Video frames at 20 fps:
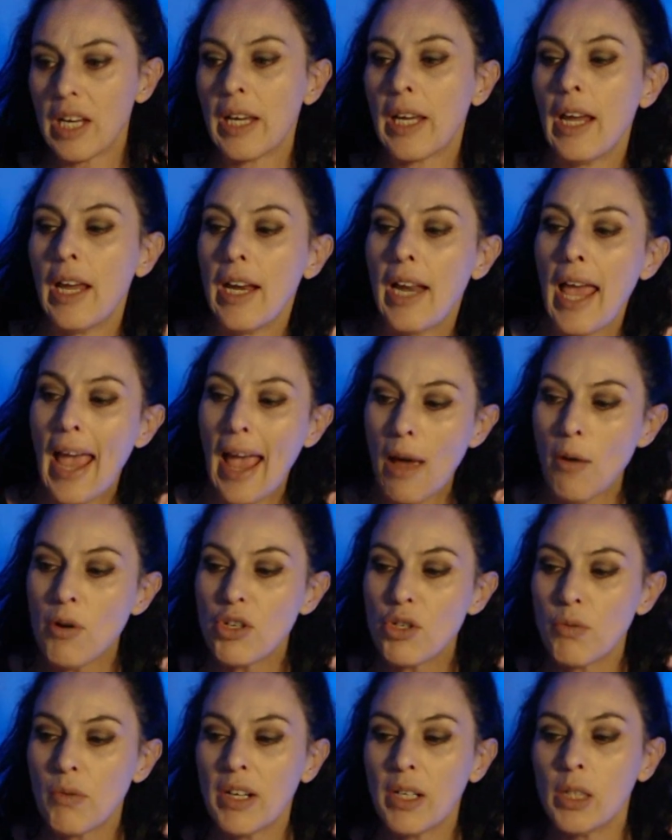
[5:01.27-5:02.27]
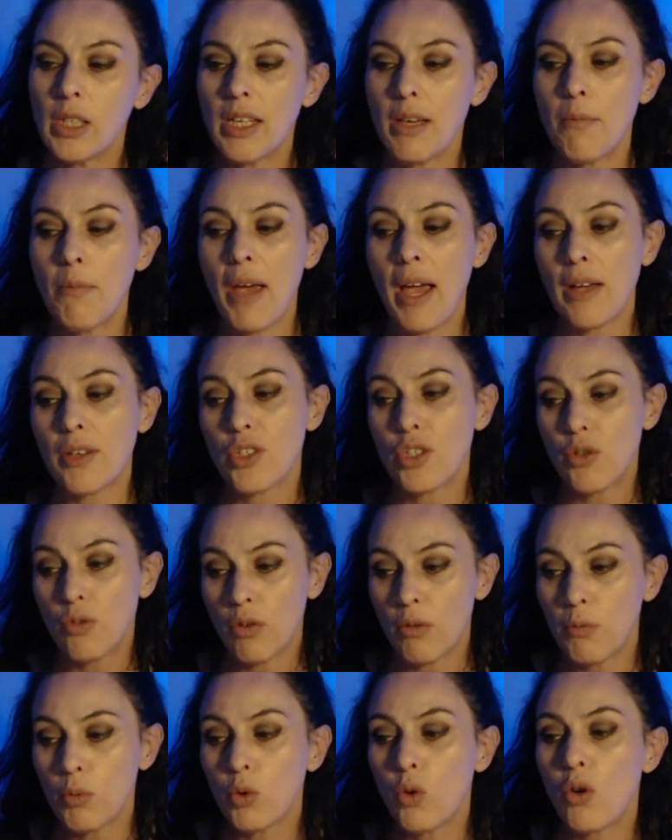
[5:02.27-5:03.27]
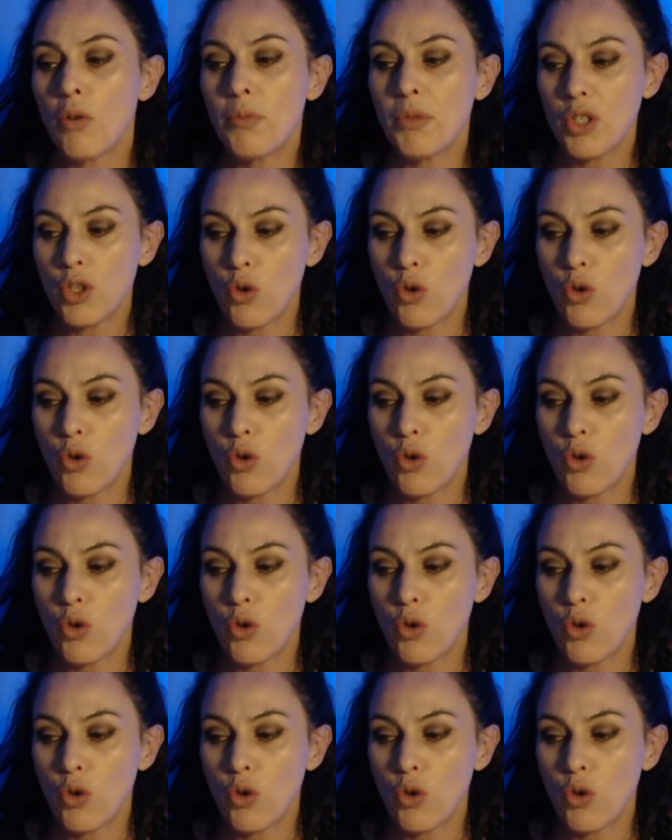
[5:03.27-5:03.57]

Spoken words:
Again, how it directly impacts your employment,